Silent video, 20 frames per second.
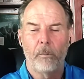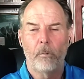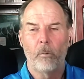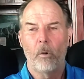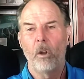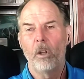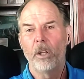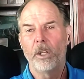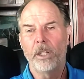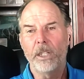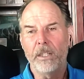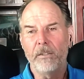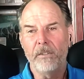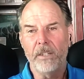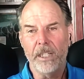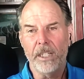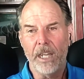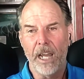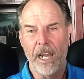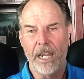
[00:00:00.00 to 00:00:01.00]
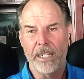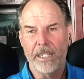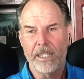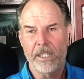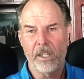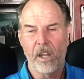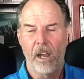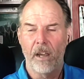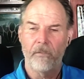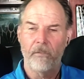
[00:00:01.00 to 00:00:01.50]
They're rolling
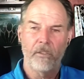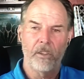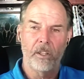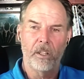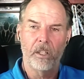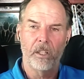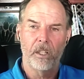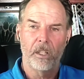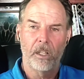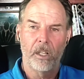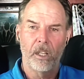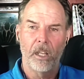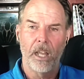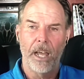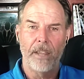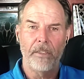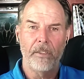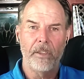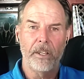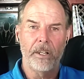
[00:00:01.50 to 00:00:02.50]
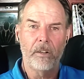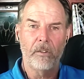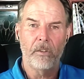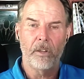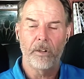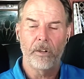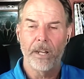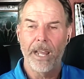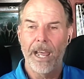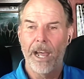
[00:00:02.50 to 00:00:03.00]
EV9s off the lot there
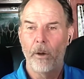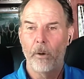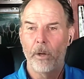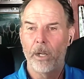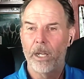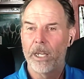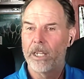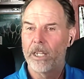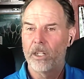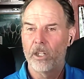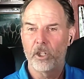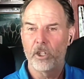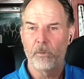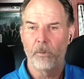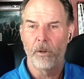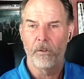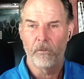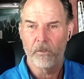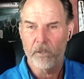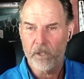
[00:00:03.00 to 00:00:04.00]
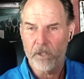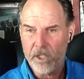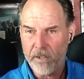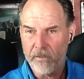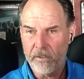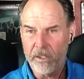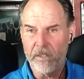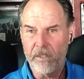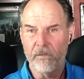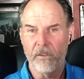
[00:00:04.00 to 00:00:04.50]
that are now eligible for the
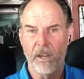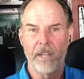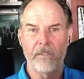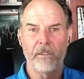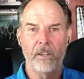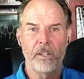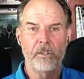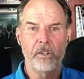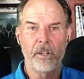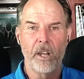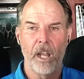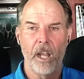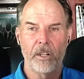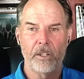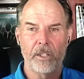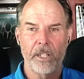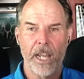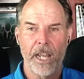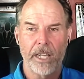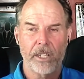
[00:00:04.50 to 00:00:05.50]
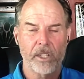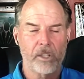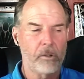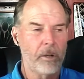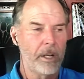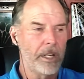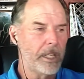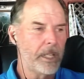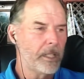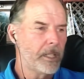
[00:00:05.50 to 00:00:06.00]
$7,500 tax
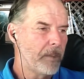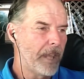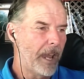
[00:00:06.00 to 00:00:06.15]
credit.